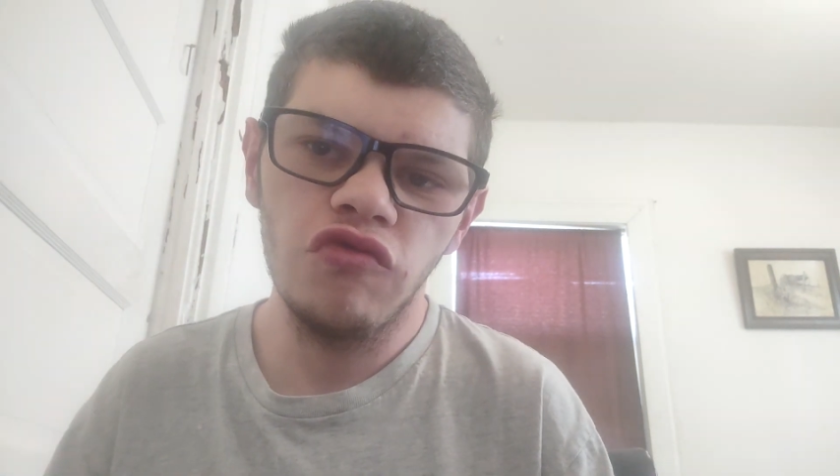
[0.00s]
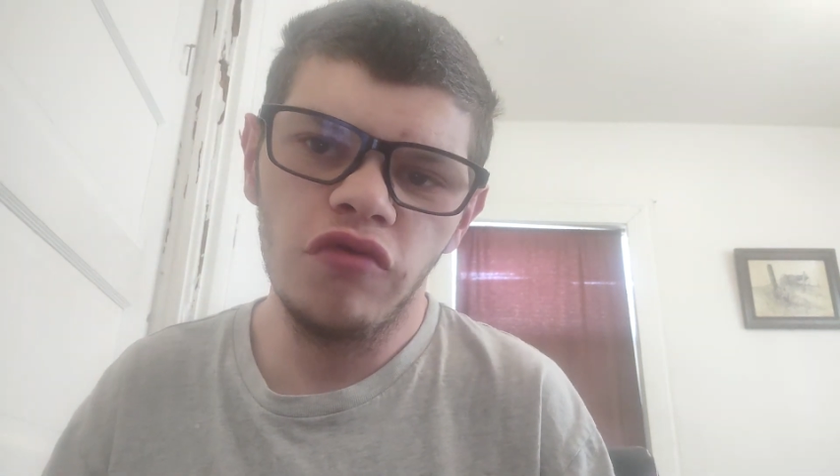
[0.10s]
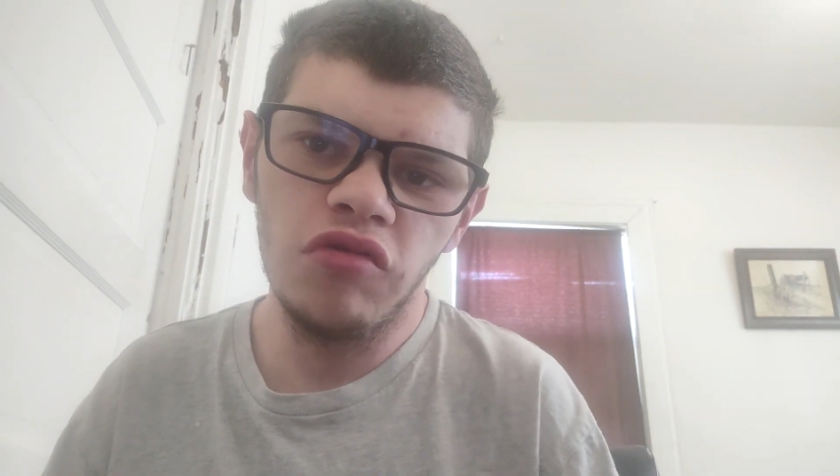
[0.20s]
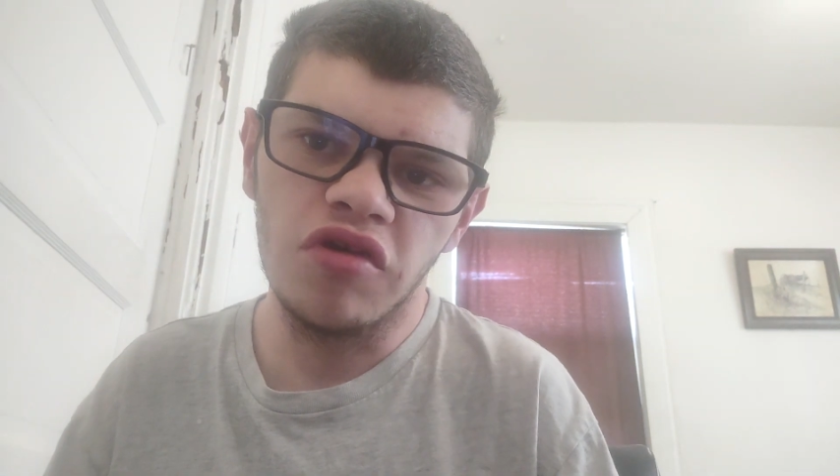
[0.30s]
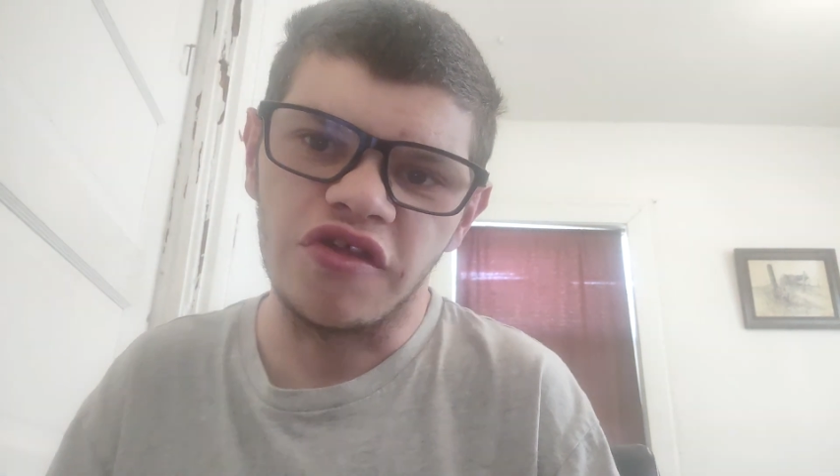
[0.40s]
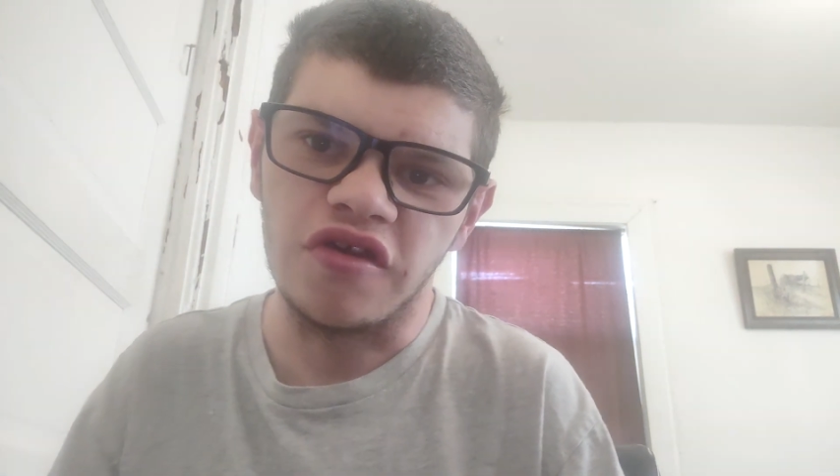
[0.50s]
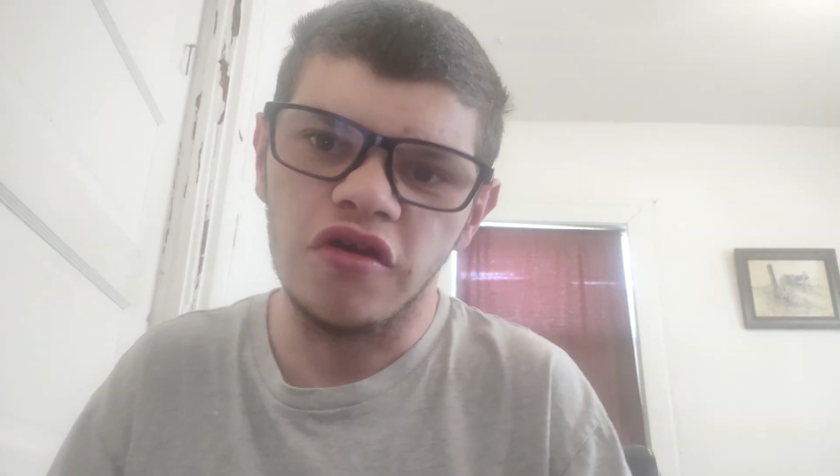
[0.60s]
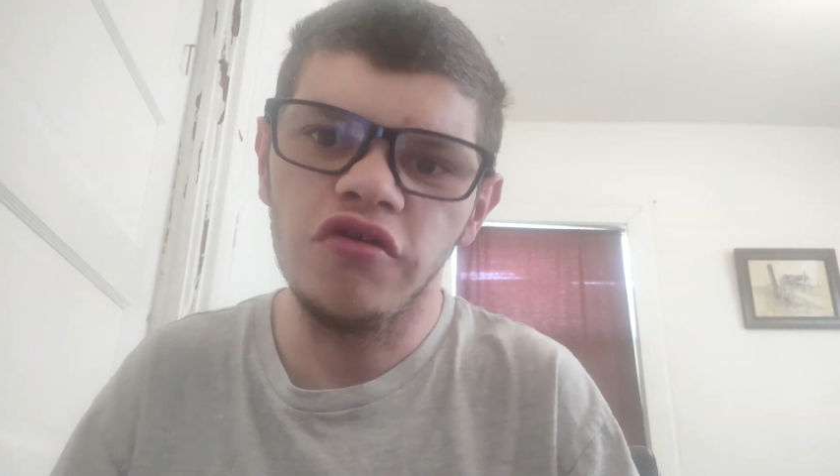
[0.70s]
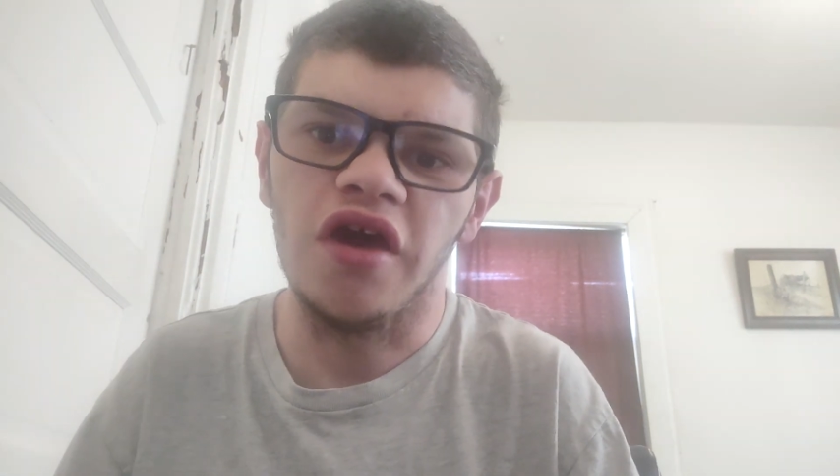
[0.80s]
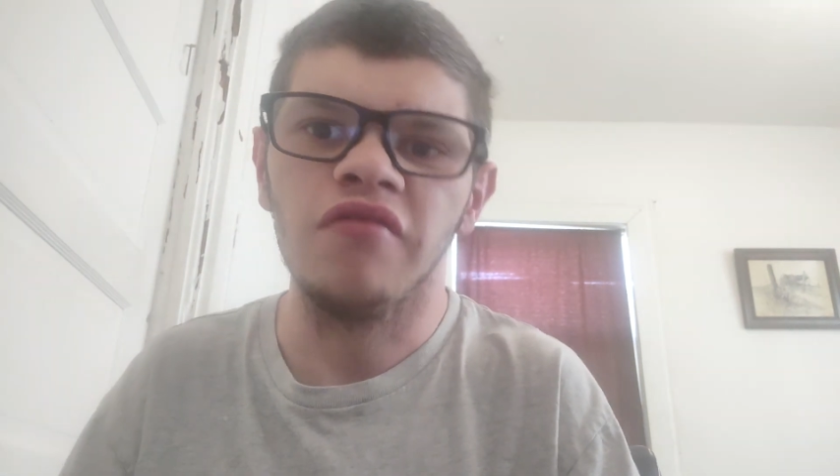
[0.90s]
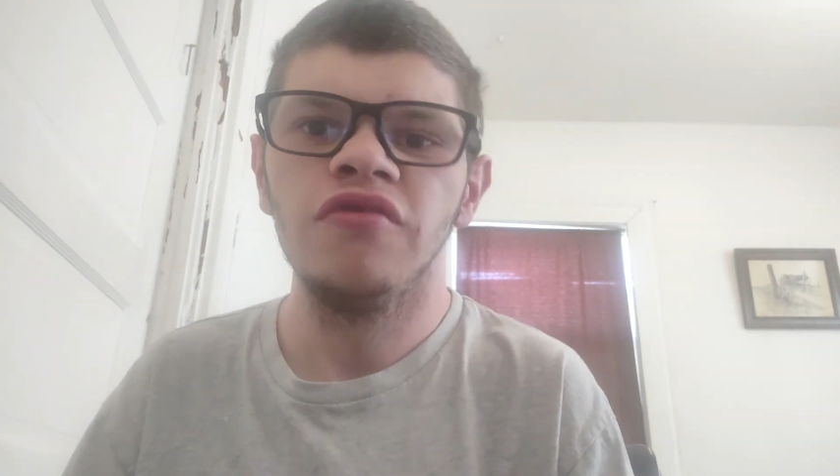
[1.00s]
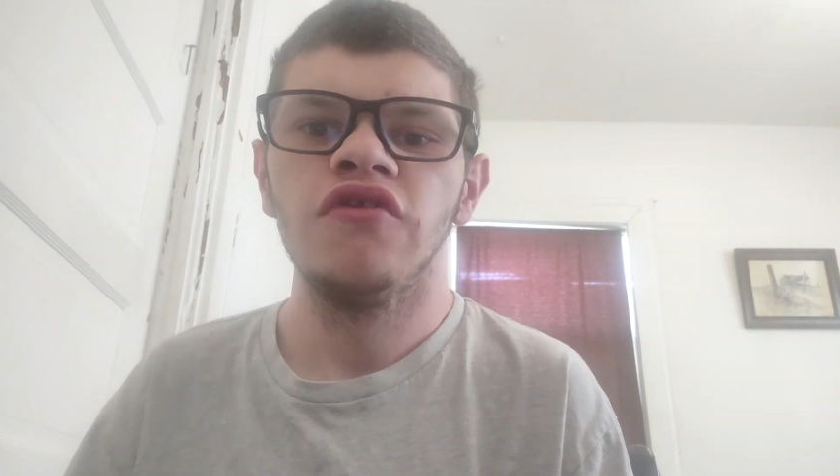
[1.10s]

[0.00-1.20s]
where was I? Oh yeah.